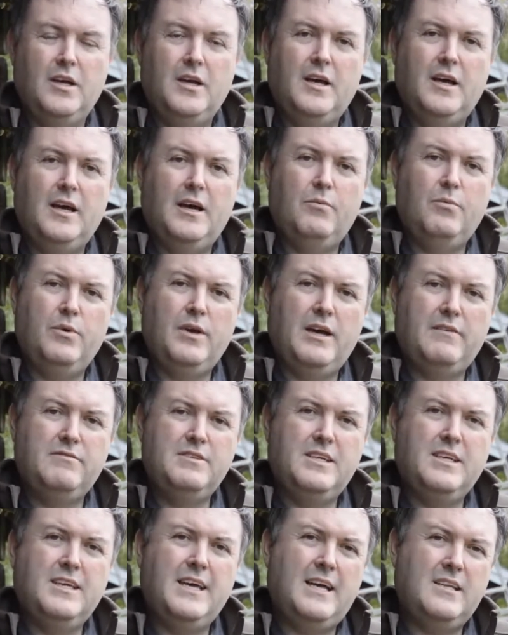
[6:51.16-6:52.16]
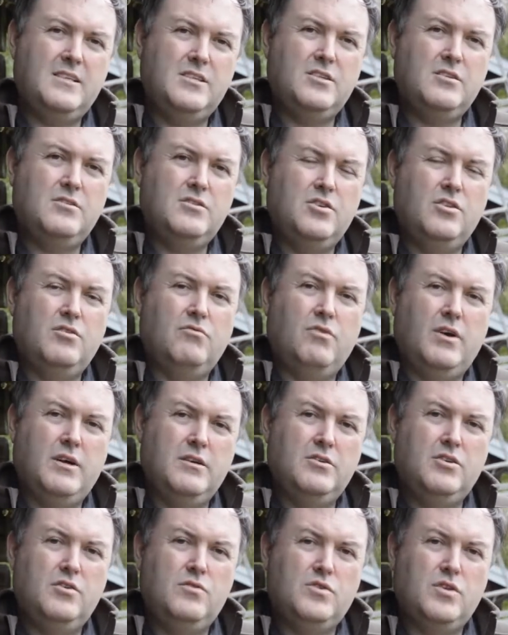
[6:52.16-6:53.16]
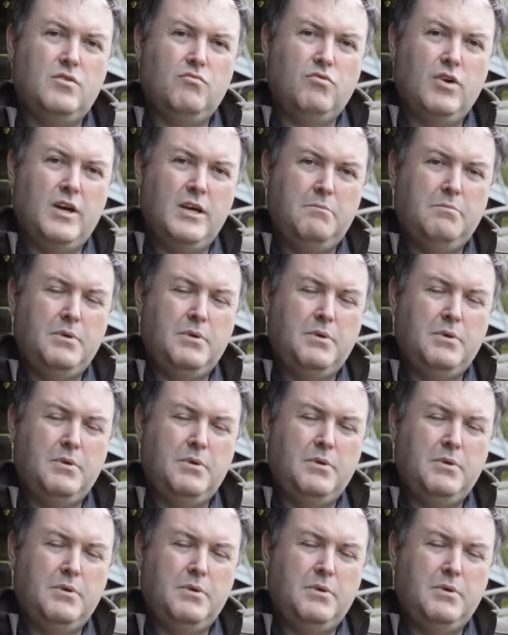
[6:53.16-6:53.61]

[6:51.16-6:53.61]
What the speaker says: and we have to get to use the right